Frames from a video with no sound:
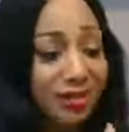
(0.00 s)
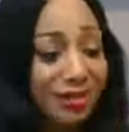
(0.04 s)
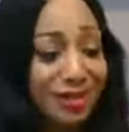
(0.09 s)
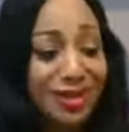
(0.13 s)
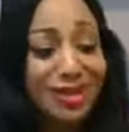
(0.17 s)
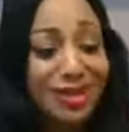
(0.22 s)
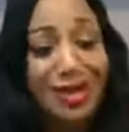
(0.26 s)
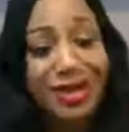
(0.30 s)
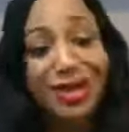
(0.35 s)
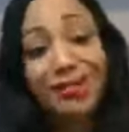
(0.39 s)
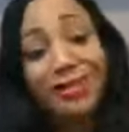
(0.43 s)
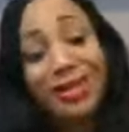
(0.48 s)
It's not
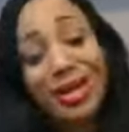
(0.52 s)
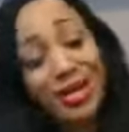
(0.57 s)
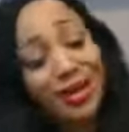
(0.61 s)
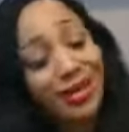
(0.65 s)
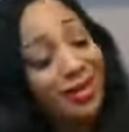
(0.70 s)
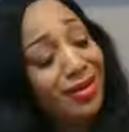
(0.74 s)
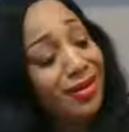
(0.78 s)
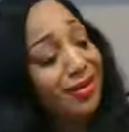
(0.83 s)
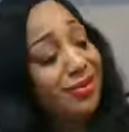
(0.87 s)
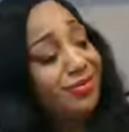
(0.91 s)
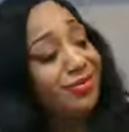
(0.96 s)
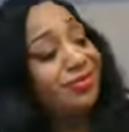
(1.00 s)
like I'm like,
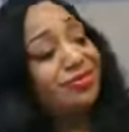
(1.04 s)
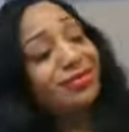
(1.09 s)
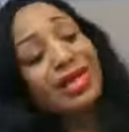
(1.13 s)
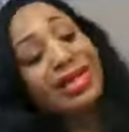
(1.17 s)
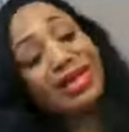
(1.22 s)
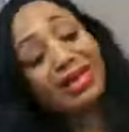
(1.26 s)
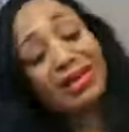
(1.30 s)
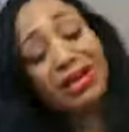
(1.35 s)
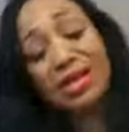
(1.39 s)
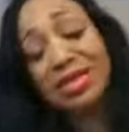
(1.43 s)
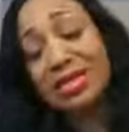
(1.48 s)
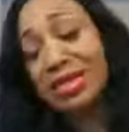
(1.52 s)
oh, they
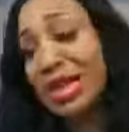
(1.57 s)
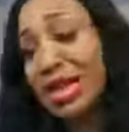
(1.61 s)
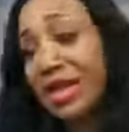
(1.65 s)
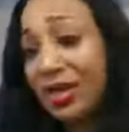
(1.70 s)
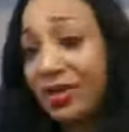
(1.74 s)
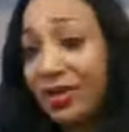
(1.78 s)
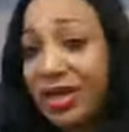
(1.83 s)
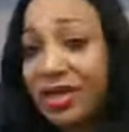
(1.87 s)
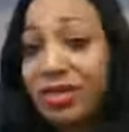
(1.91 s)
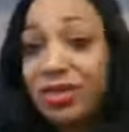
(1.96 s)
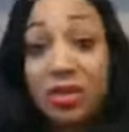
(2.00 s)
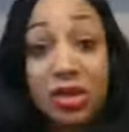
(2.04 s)
call and I ain't
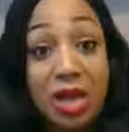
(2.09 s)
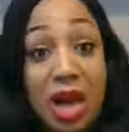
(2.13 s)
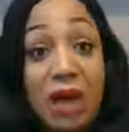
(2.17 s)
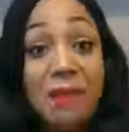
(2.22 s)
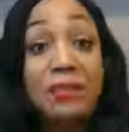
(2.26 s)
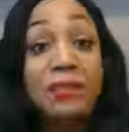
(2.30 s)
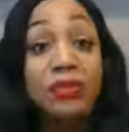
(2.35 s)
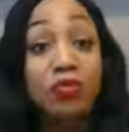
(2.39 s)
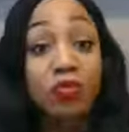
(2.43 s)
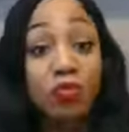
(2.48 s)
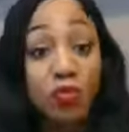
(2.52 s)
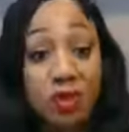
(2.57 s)
gonna answer.
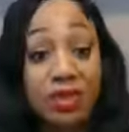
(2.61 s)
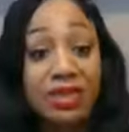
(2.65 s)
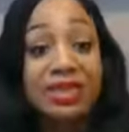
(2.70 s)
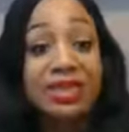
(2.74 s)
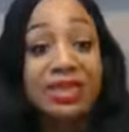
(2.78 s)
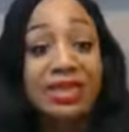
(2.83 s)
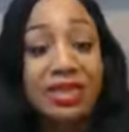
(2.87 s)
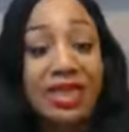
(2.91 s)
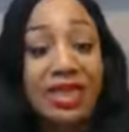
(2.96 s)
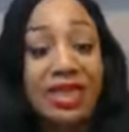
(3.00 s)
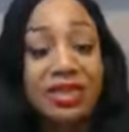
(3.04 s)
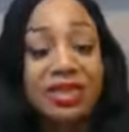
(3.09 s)
I'm really
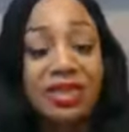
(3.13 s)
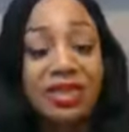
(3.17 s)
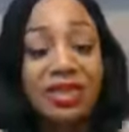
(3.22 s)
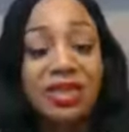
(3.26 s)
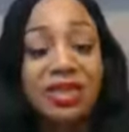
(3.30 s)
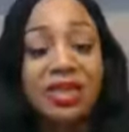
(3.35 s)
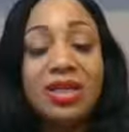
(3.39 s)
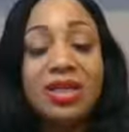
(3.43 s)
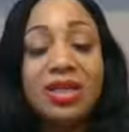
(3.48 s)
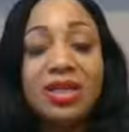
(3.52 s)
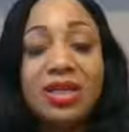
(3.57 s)
engaging.